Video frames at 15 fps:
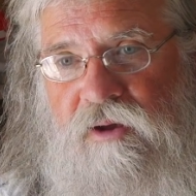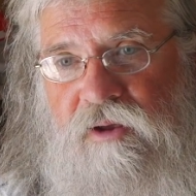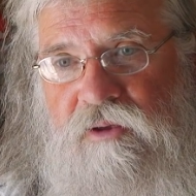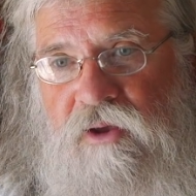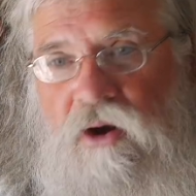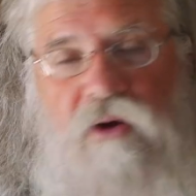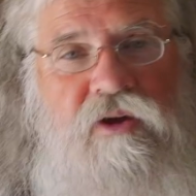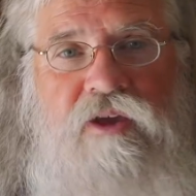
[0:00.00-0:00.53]

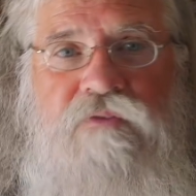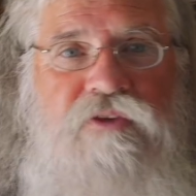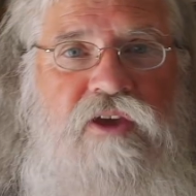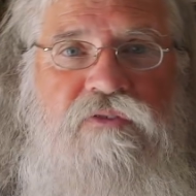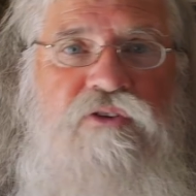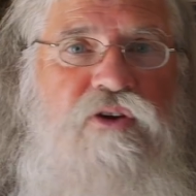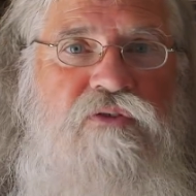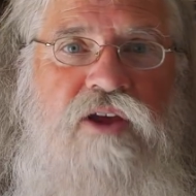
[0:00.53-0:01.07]
you know,
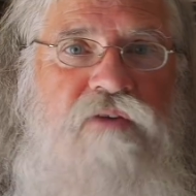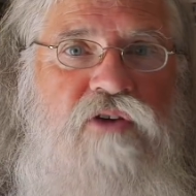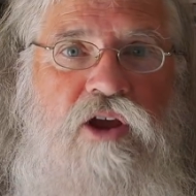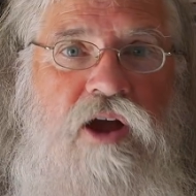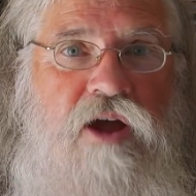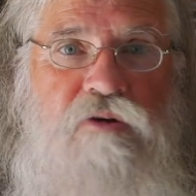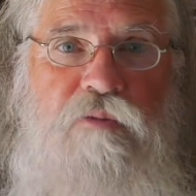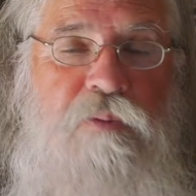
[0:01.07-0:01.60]
if you've never
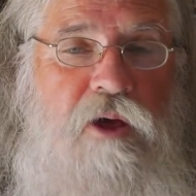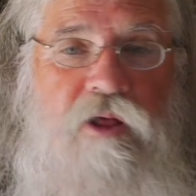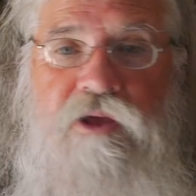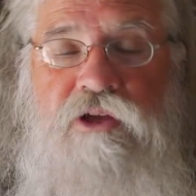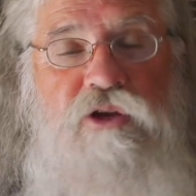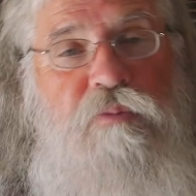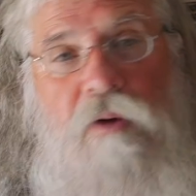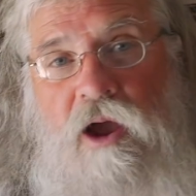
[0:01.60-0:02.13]
gone
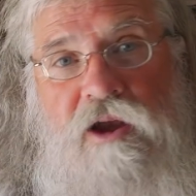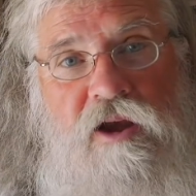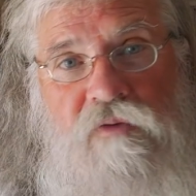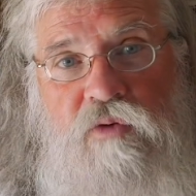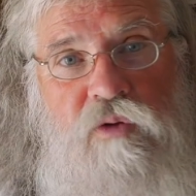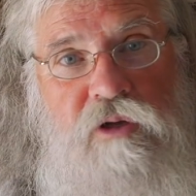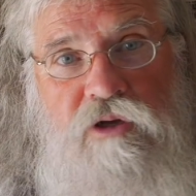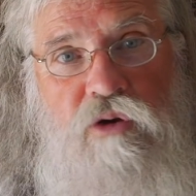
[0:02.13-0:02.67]
rappelling, and you probably
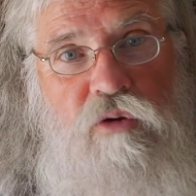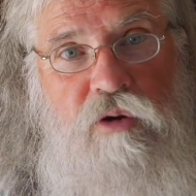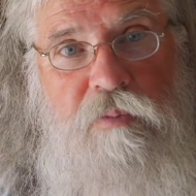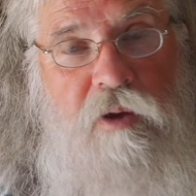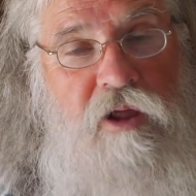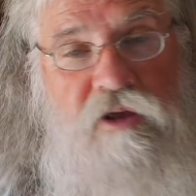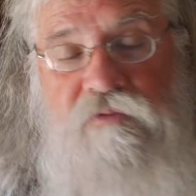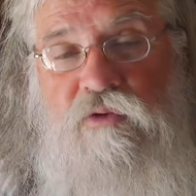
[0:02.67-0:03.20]
never will go
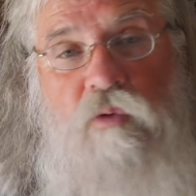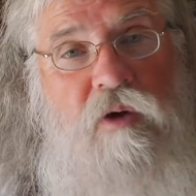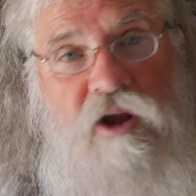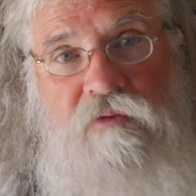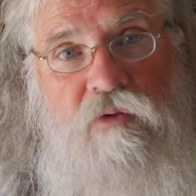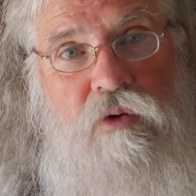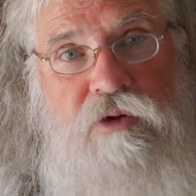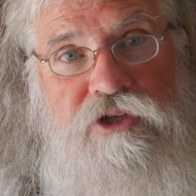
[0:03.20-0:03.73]
rappelling for
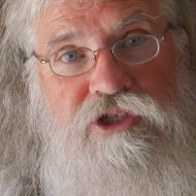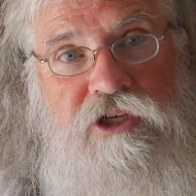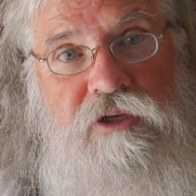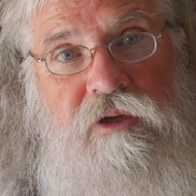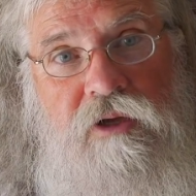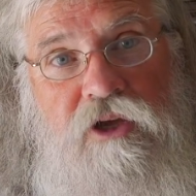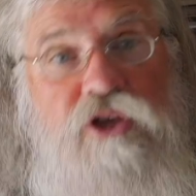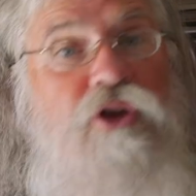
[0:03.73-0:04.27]
whatever
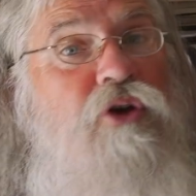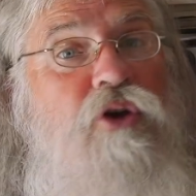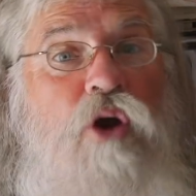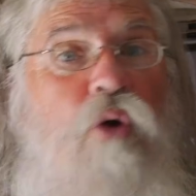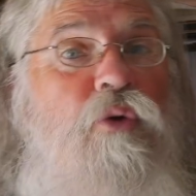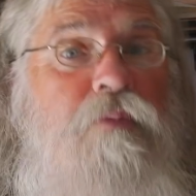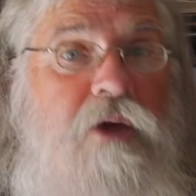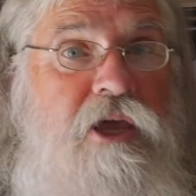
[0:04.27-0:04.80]
reason, you can
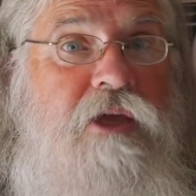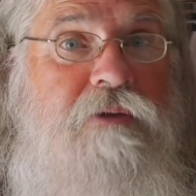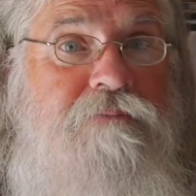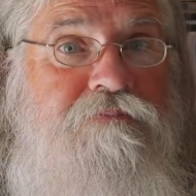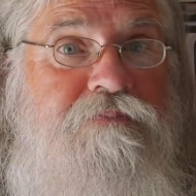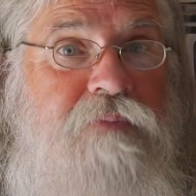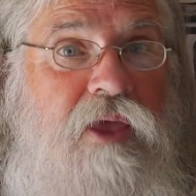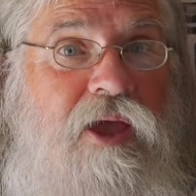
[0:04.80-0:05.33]
go with me
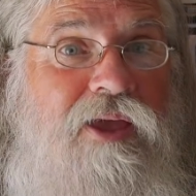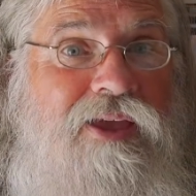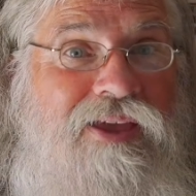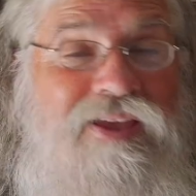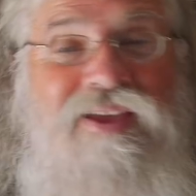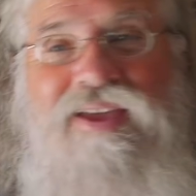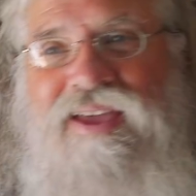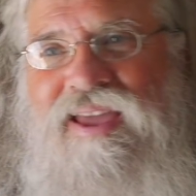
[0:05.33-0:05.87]

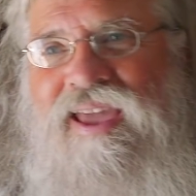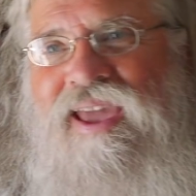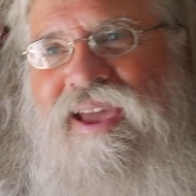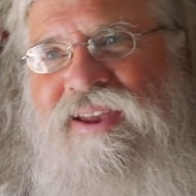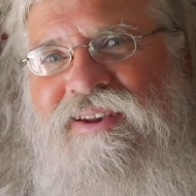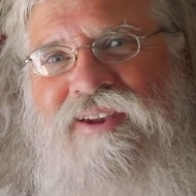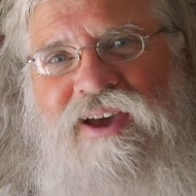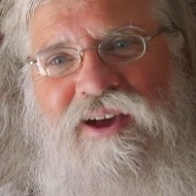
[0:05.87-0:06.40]

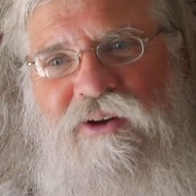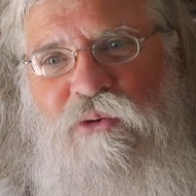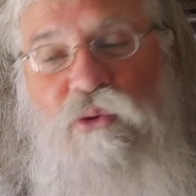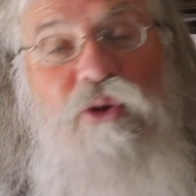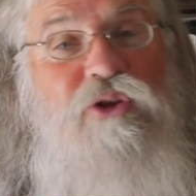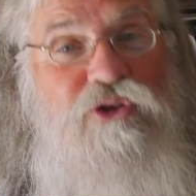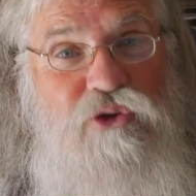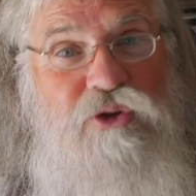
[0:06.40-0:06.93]
and
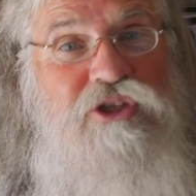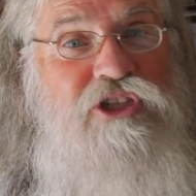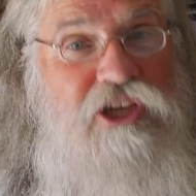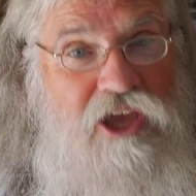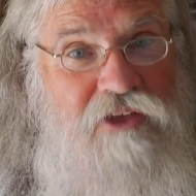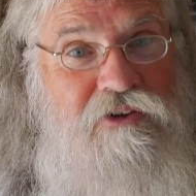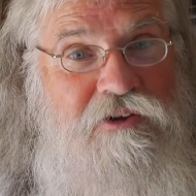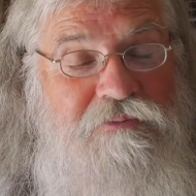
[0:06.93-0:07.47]
we'll do it
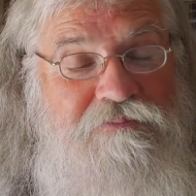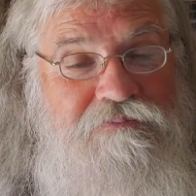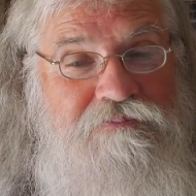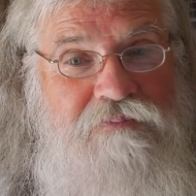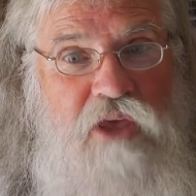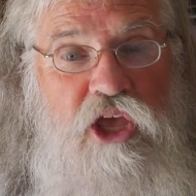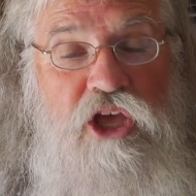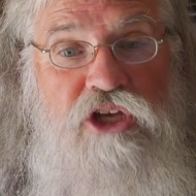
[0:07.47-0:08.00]
together.
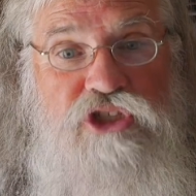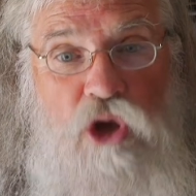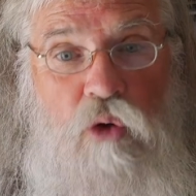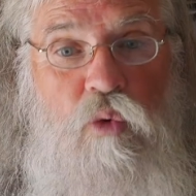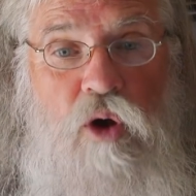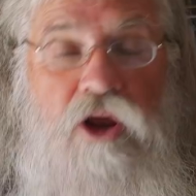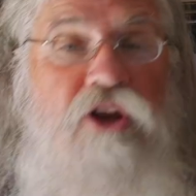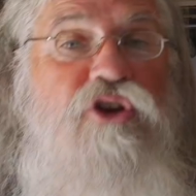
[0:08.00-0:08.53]
So
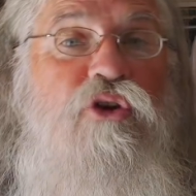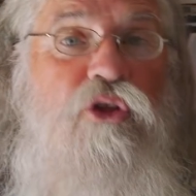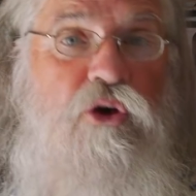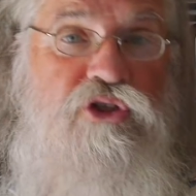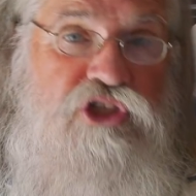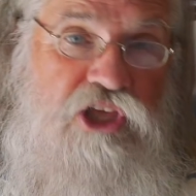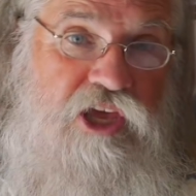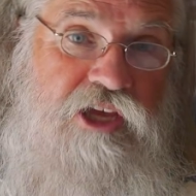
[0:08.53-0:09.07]
we're going to do
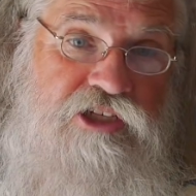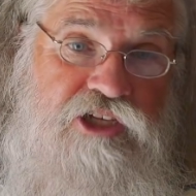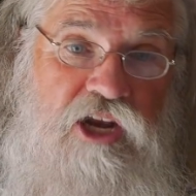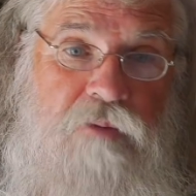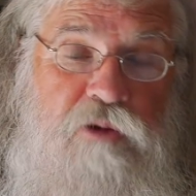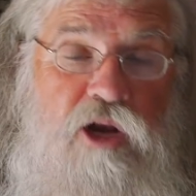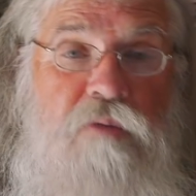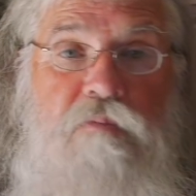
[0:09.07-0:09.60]
those things, and
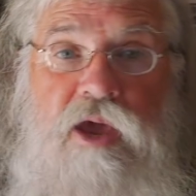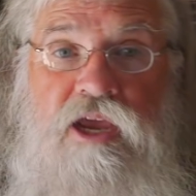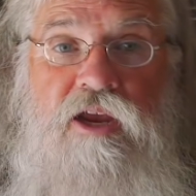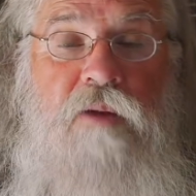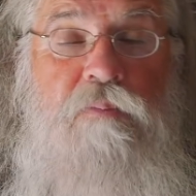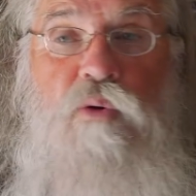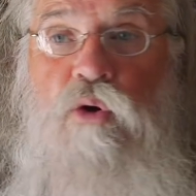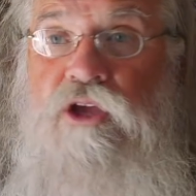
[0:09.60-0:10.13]
I'm going to make
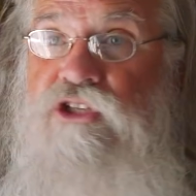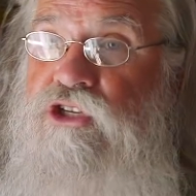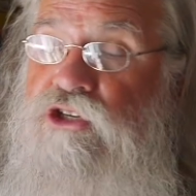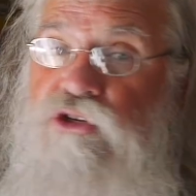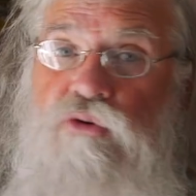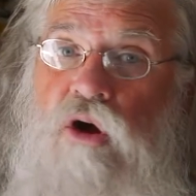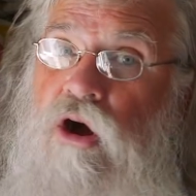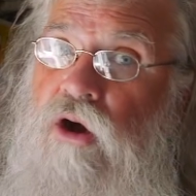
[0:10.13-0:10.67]
it a point to
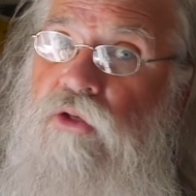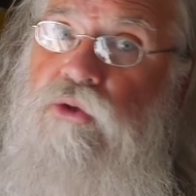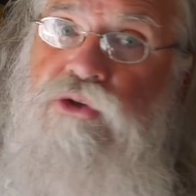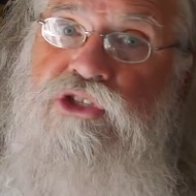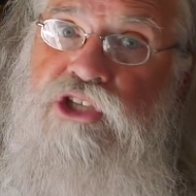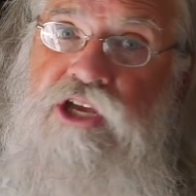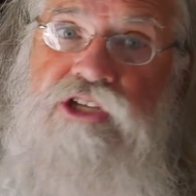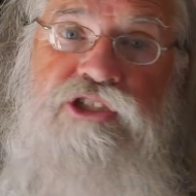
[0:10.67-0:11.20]
do all of
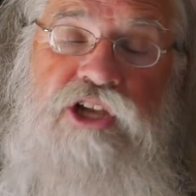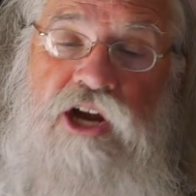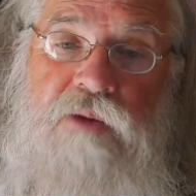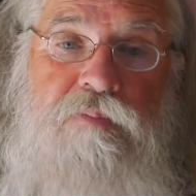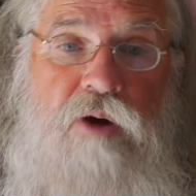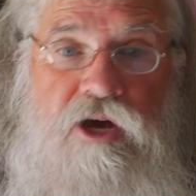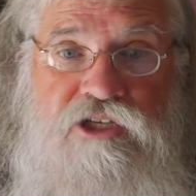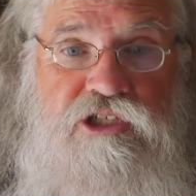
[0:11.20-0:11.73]
those things that I
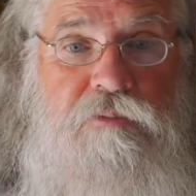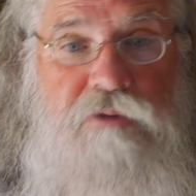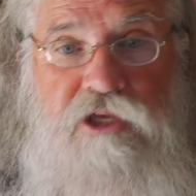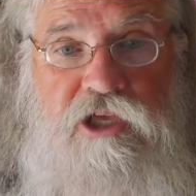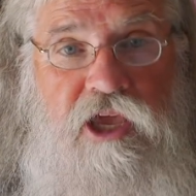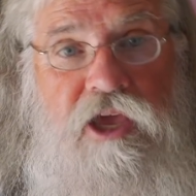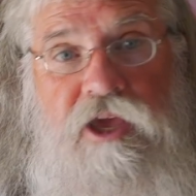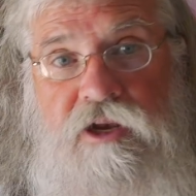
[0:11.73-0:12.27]
possibly
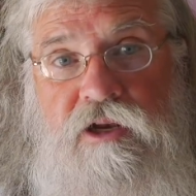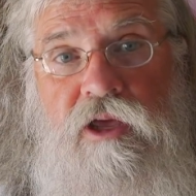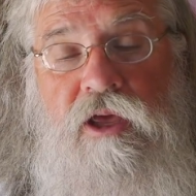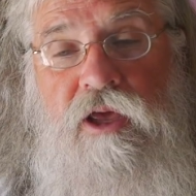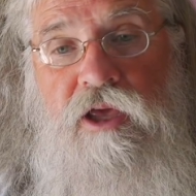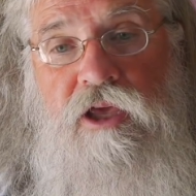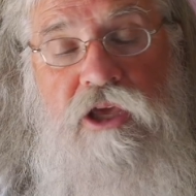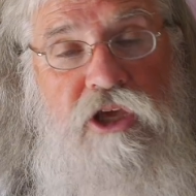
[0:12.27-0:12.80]
can
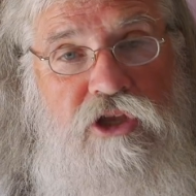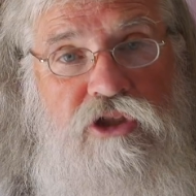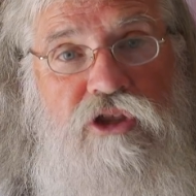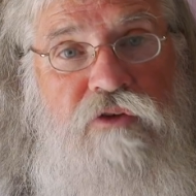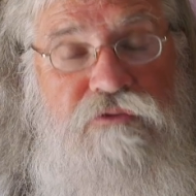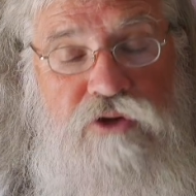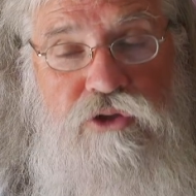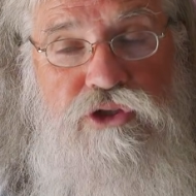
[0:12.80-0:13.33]
in
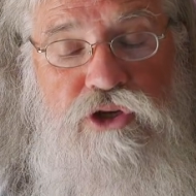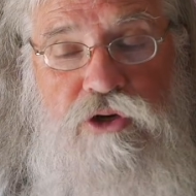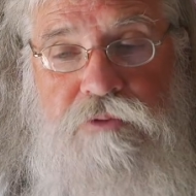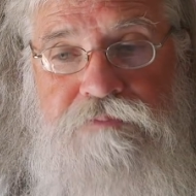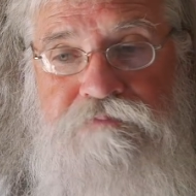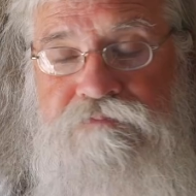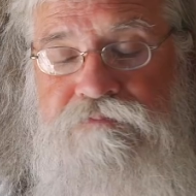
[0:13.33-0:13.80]
the future.